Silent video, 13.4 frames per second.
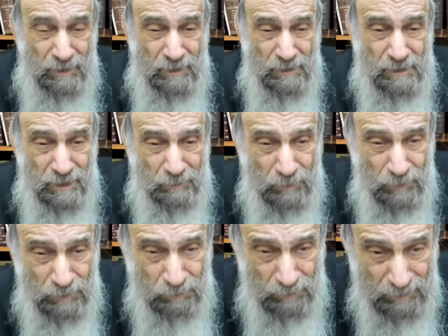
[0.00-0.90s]
it's not
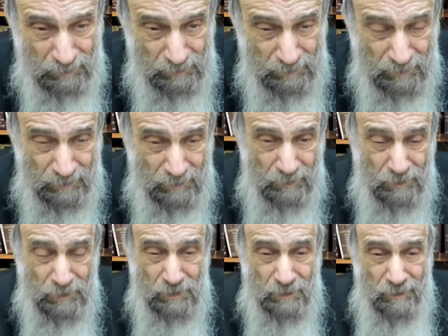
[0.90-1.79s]
worthwhile learning in
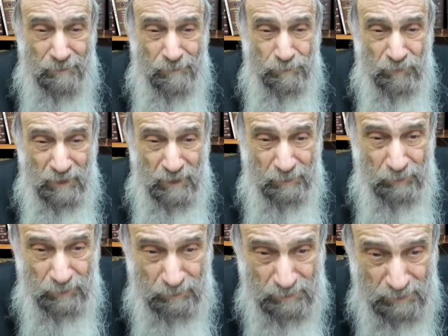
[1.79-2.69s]
Yiddish,
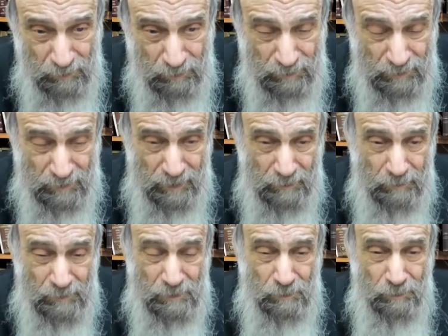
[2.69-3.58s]
even though it's a holy language.